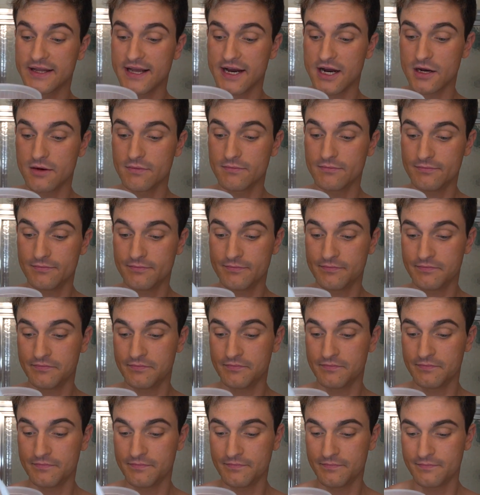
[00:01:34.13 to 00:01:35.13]
there.
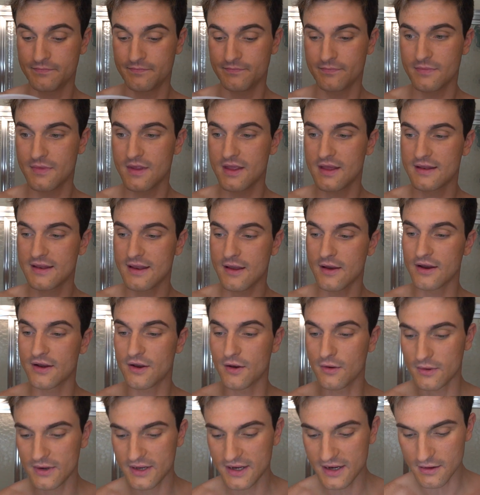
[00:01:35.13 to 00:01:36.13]
I
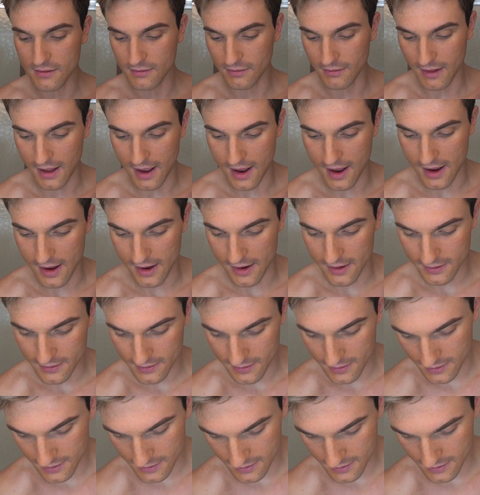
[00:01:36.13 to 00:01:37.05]
don't need a lot.